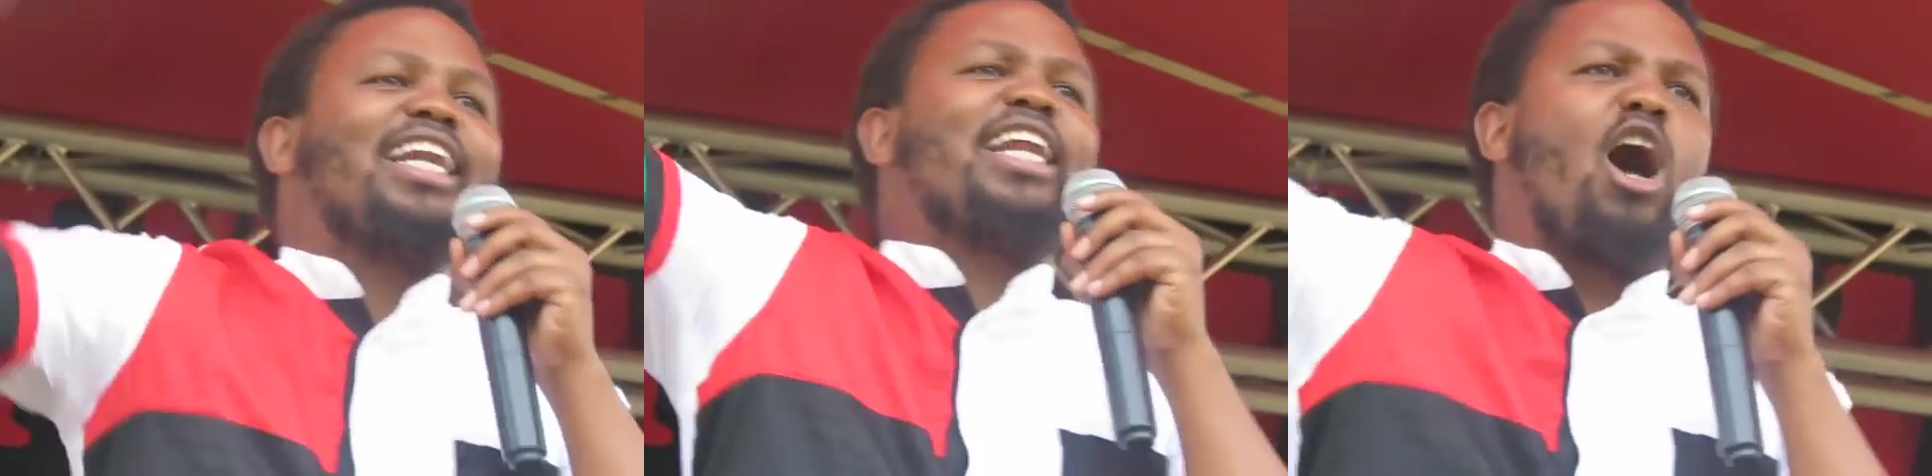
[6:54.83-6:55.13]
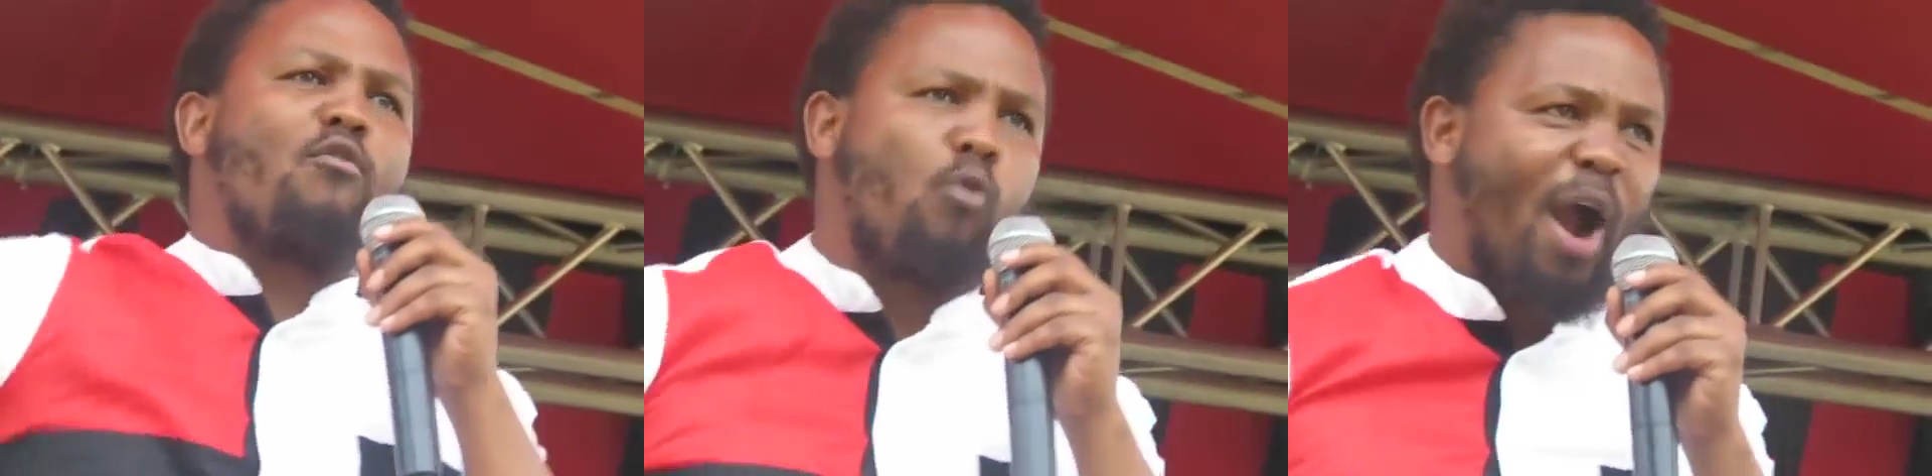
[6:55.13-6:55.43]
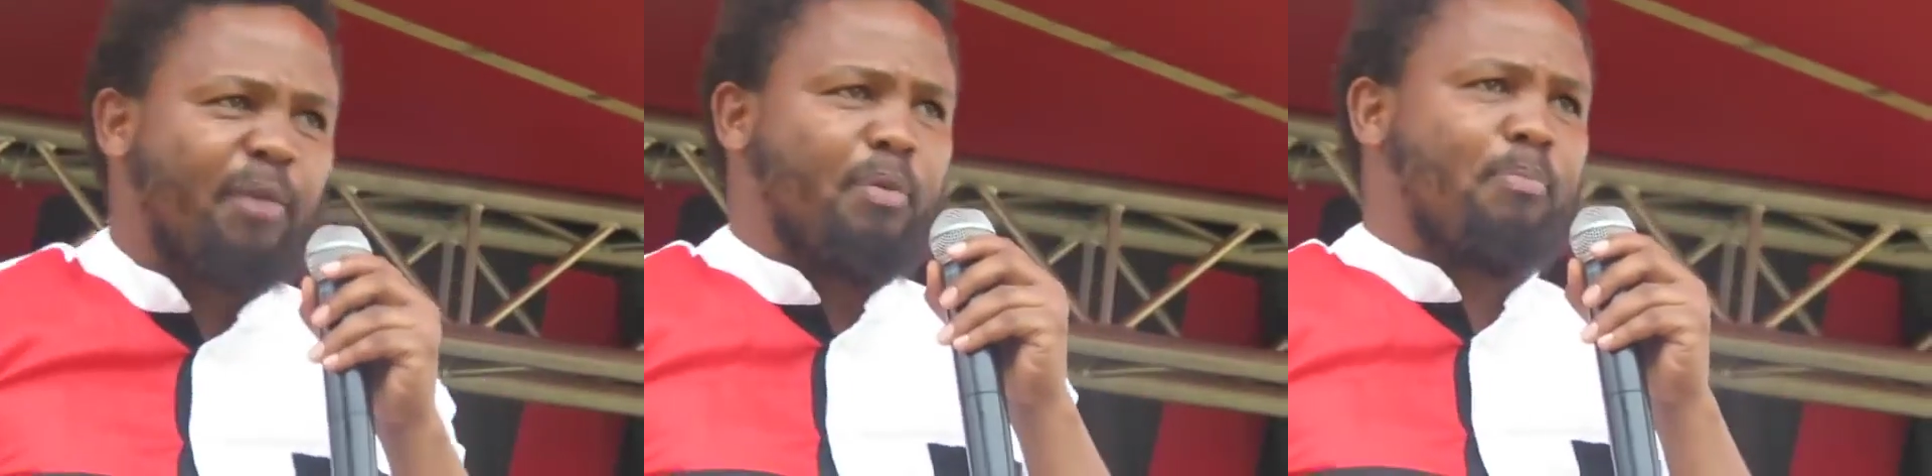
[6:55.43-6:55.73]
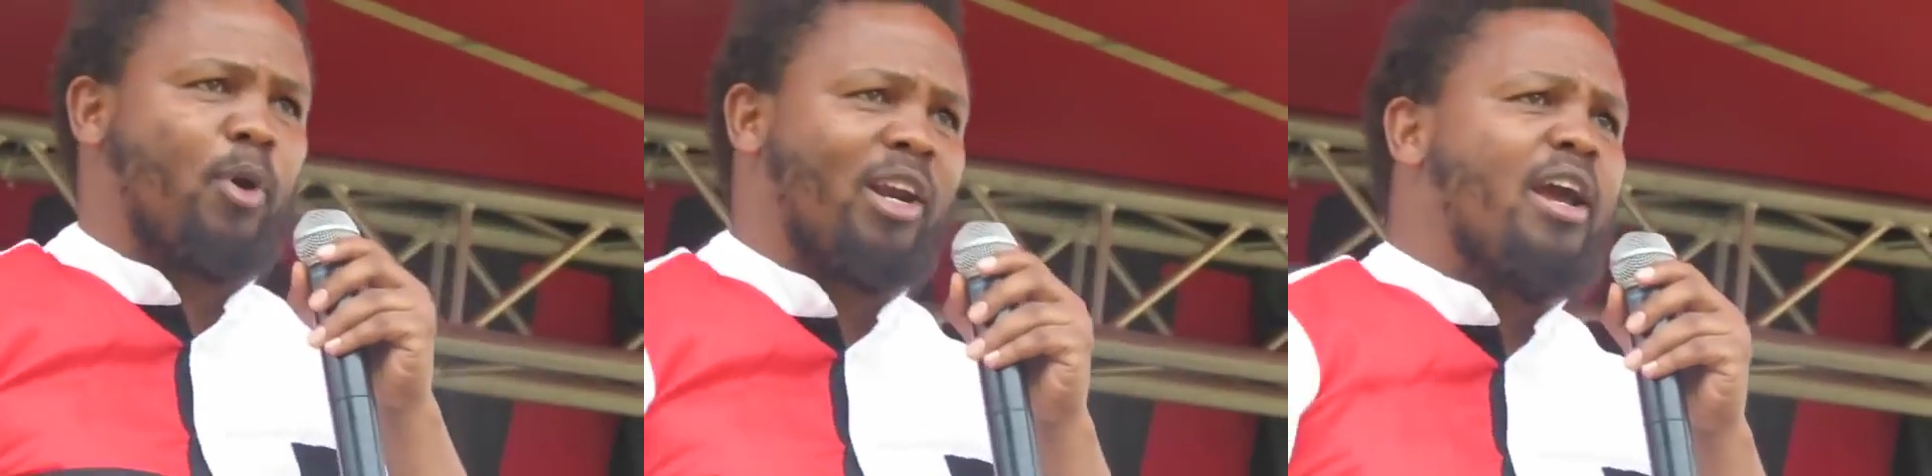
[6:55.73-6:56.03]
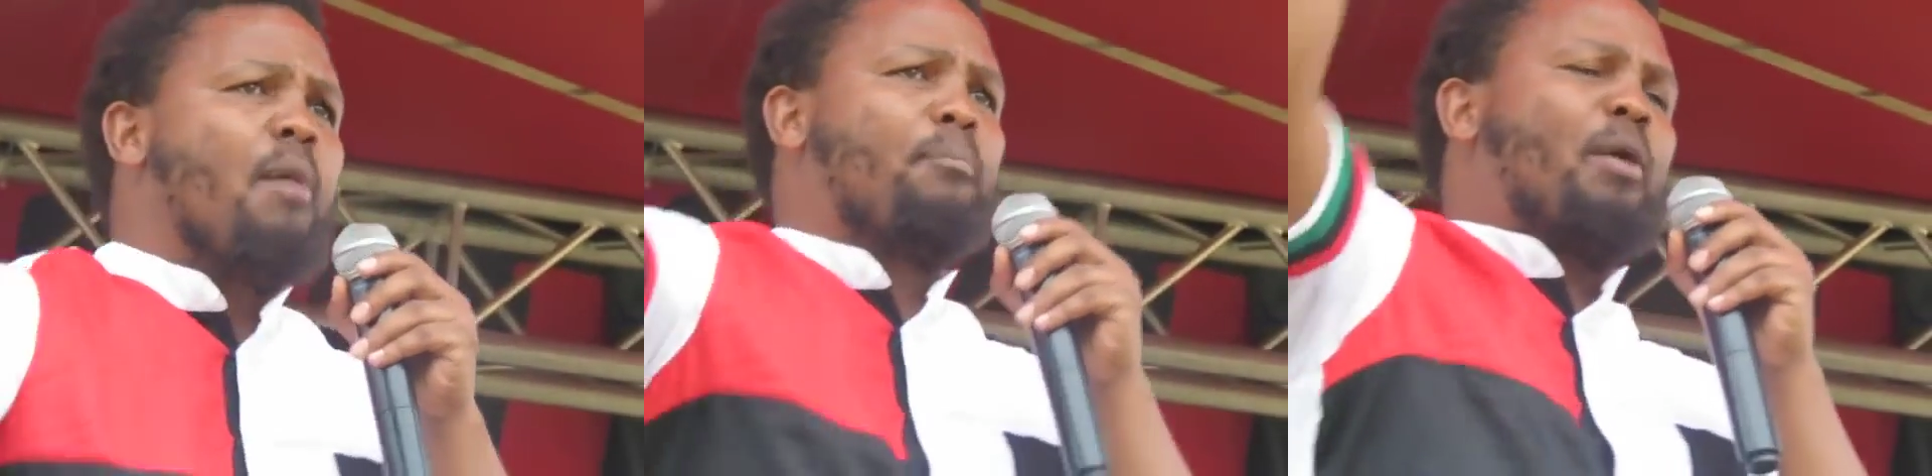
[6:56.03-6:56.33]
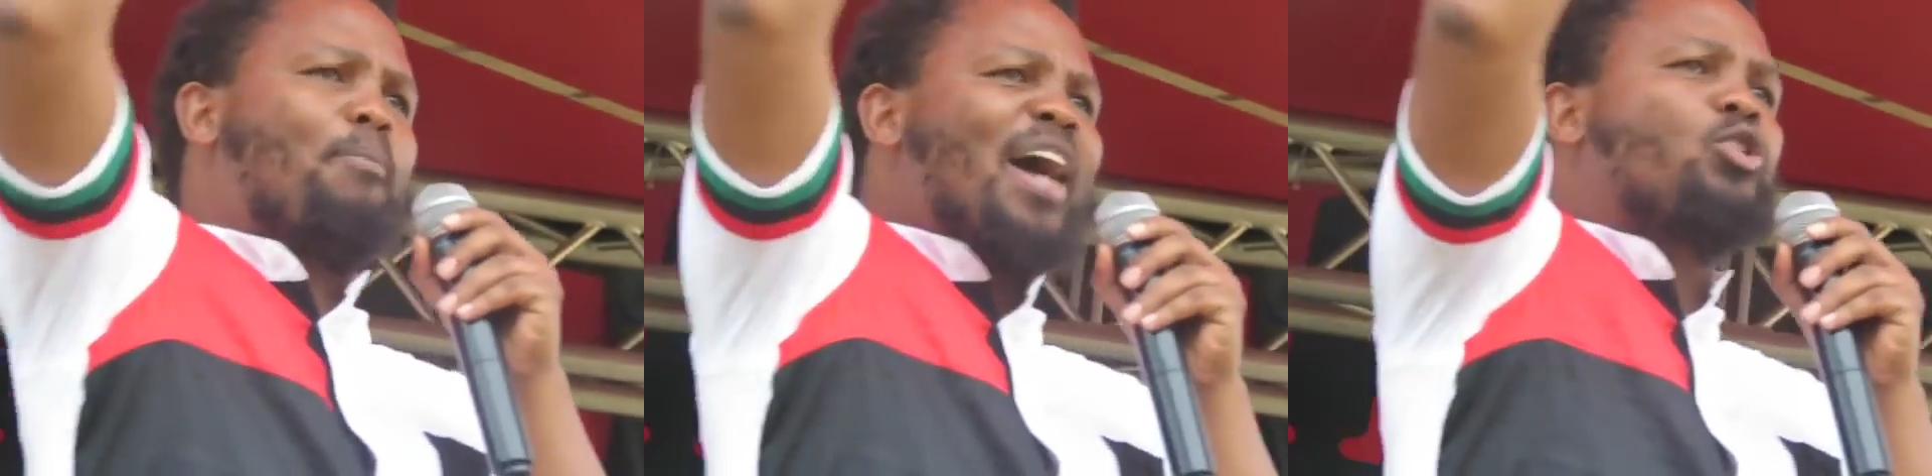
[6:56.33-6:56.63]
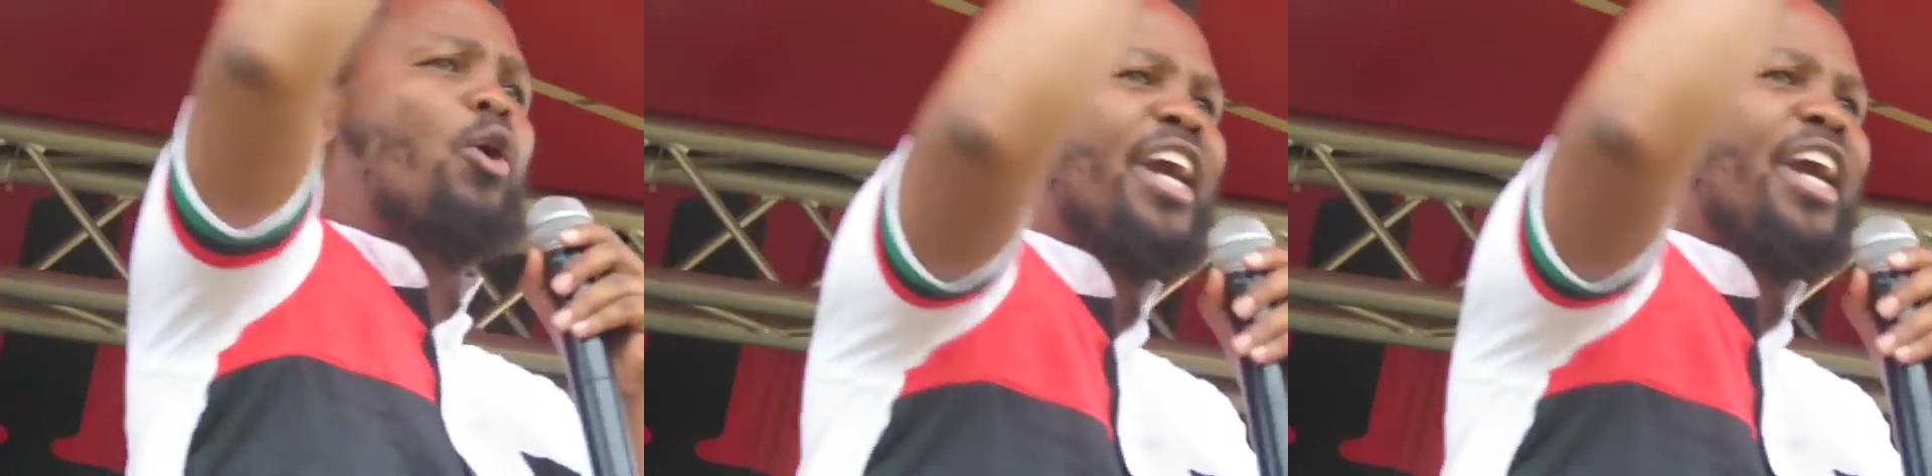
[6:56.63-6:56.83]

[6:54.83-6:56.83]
leader of white people prepared to